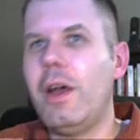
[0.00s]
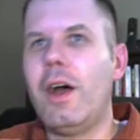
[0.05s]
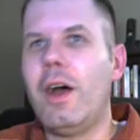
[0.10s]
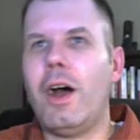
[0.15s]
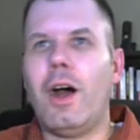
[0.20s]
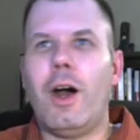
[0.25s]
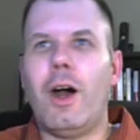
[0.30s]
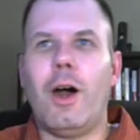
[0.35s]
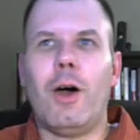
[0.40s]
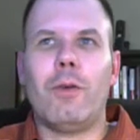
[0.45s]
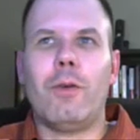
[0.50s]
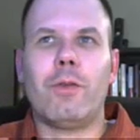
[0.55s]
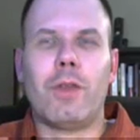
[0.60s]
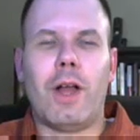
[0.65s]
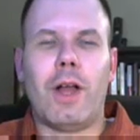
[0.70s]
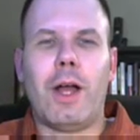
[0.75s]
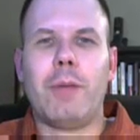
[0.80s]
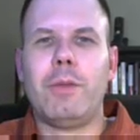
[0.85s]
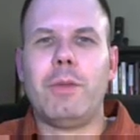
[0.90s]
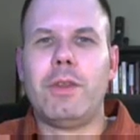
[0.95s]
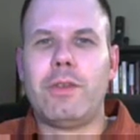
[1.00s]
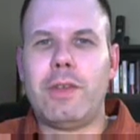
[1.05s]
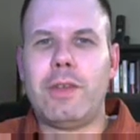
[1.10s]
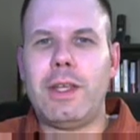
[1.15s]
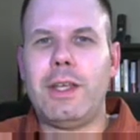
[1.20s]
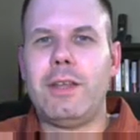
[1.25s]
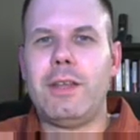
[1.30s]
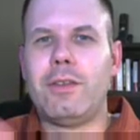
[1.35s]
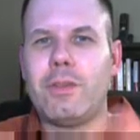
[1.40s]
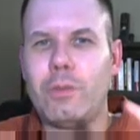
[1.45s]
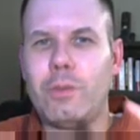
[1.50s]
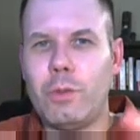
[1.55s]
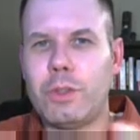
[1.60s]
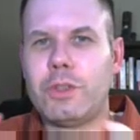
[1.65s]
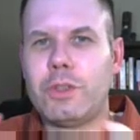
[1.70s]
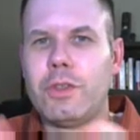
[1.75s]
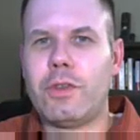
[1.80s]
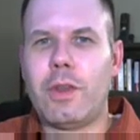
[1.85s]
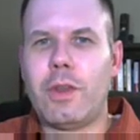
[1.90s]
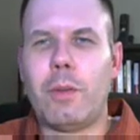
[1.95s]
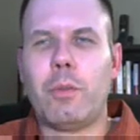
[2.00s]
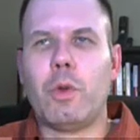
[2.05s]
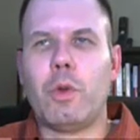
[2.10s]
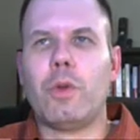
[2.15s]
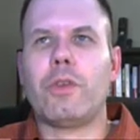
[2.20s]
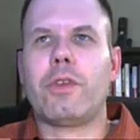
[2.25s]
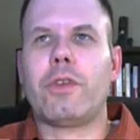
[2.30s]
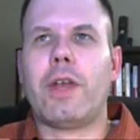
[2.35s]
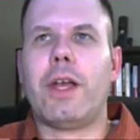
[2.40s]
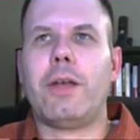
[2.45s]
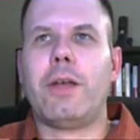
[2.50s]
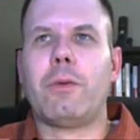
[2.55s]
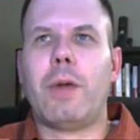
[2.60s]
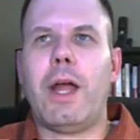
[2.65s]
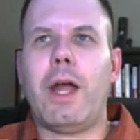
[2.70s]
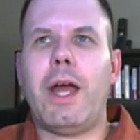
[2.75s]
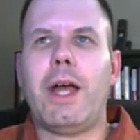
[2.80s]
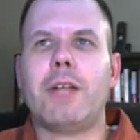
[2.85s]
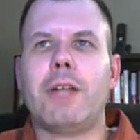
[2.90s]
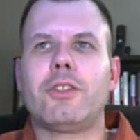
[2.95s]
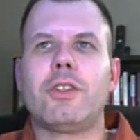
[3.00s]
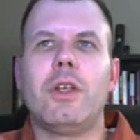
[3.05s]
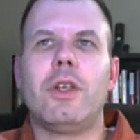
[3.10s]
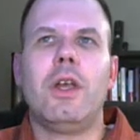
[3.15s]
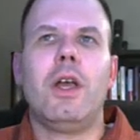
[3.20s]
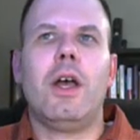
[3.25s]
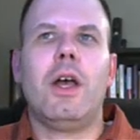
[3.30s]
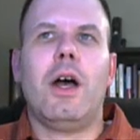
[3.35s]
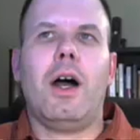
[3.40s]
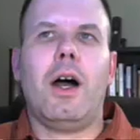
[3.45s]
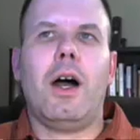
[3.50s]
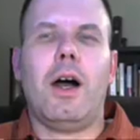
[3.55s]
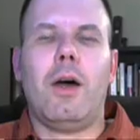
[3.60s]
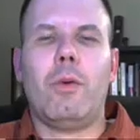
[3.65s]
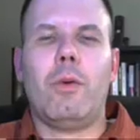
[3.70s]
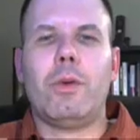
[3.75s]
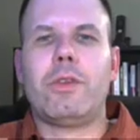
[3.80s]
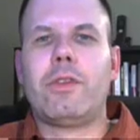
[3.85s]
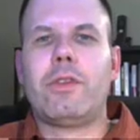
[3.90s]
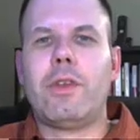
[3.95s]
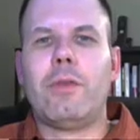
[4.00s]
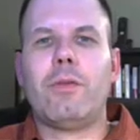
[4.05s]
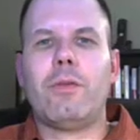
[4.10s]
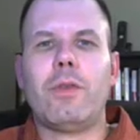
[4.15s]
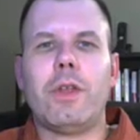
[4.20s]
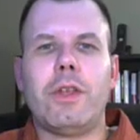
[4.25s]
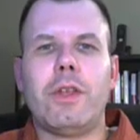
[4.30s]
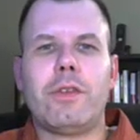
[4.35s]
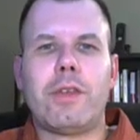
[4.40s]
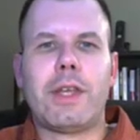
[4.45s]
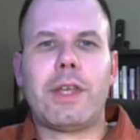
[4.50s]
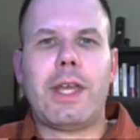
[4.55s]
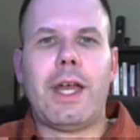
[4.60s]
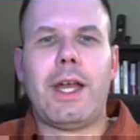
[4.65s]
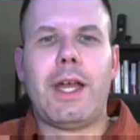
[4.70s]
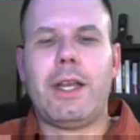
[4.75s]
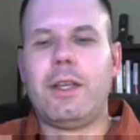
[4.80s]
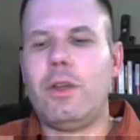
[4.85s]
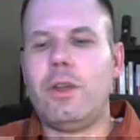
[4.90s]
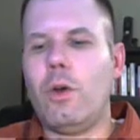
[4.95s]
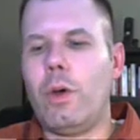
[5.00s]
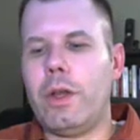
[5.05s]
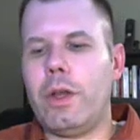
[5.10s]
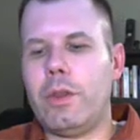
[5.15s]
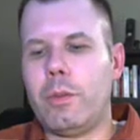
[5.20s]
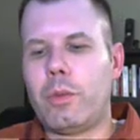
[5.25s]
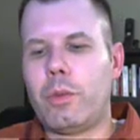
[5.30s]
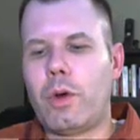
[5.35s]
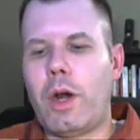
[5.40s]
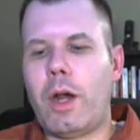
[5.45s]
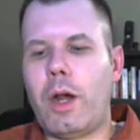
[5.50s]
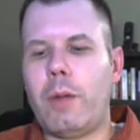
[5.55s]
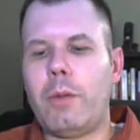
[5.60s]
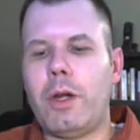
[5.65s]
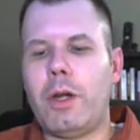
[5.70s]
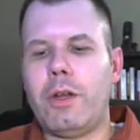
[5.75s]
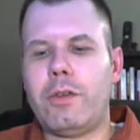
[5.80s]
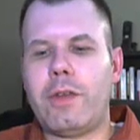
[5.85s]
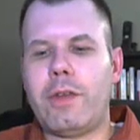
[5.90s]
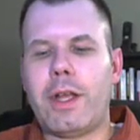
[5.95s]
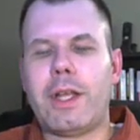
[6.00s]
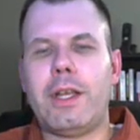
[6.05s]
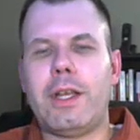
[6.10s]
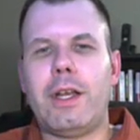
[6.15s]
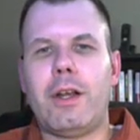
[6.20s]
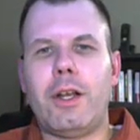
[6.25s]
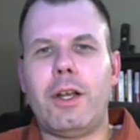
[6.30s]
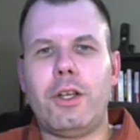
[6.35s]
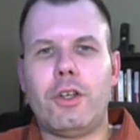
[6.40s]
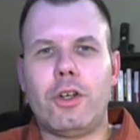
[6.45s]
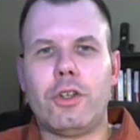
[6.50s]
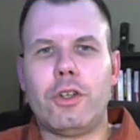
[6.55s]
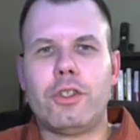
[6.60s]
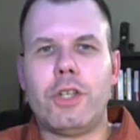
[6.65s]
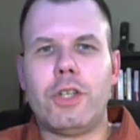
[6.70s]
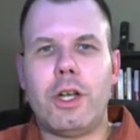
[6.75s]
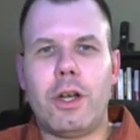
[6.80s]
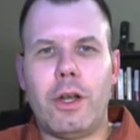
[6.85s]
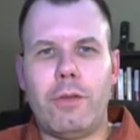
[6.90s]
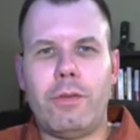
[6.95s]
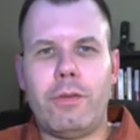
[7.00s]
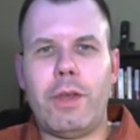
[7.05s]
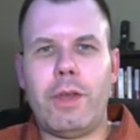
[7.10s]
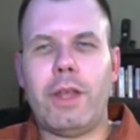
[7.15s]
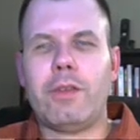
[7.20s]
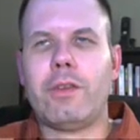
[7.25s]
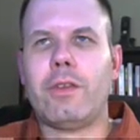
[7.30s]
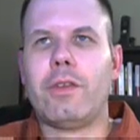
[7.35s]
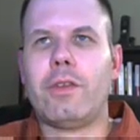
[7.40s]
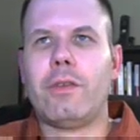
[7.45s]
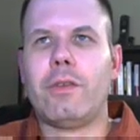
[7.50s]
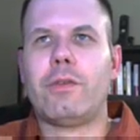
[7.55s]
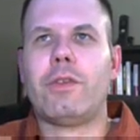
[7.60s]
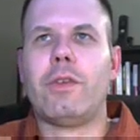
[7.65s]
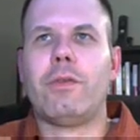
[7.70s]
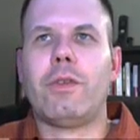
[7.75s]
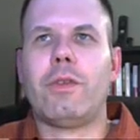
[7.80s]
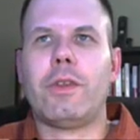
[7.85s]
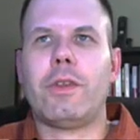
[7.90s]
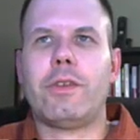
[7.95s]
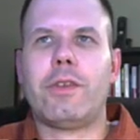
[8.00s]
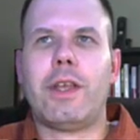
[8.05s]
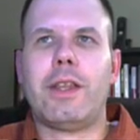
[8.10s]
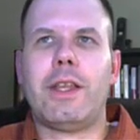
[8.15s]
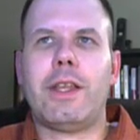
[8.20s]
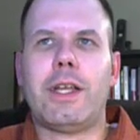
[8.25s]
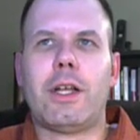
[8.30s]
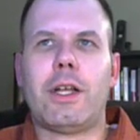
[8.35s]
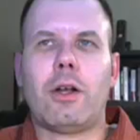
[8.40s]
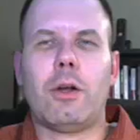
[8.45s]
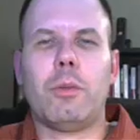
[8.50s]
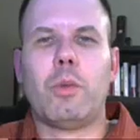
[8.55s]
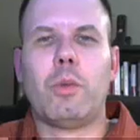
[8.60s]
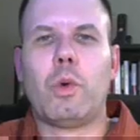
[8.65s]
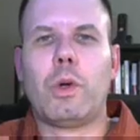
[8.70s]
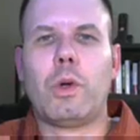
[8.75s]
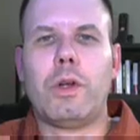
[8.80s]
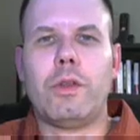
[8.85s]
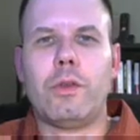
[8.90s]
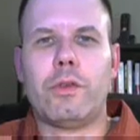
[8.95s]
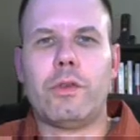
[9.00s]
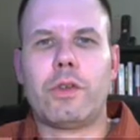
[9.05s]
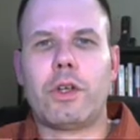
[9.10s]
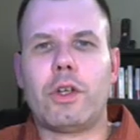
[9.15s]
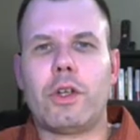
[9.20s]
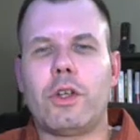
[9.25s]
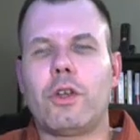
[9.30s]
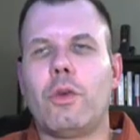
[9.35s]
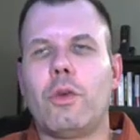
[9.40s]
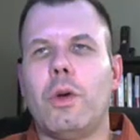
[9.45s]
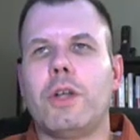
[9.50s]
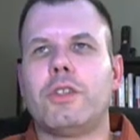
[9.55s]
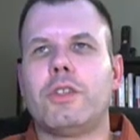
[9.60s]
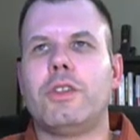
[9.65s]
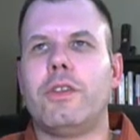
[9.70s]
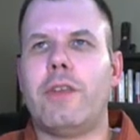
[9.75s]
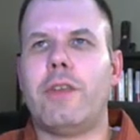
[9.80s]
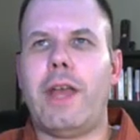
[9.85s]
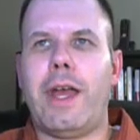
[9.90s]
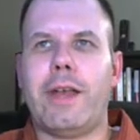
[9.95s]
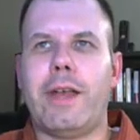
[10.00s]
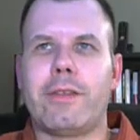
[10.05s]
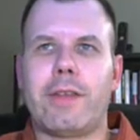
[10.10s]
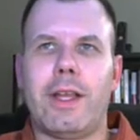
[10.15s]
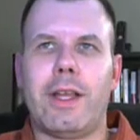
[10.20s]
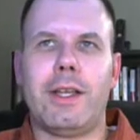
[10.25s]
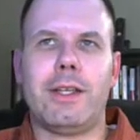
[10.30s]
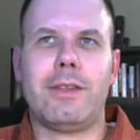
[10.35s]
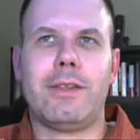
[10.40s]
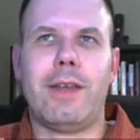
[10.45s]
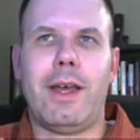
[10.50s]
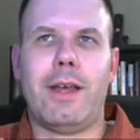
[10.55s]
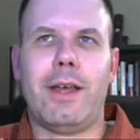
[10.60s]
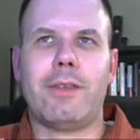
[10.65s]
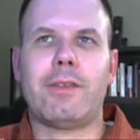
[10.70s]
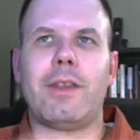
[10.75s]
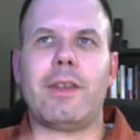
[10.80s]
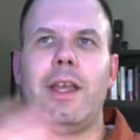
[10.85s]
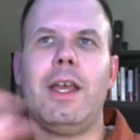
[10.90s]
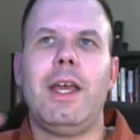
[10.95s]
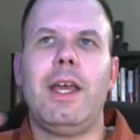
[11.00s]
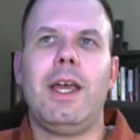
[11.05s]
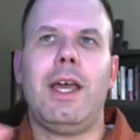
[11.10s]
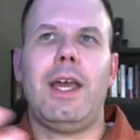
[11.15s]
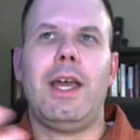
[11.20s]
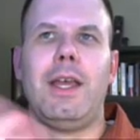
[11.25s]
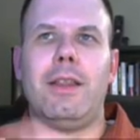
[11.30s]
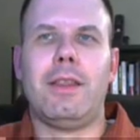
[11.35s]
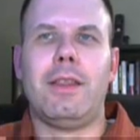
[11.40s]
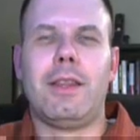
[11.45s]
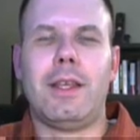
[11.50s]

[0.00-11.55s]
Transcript: of Lyme disease, which is the bullseye rash? With syphilis, again, knowing the primary, secondary, and tertiary phases of syphilis, I think are important. Those are good questions to ask on a test, and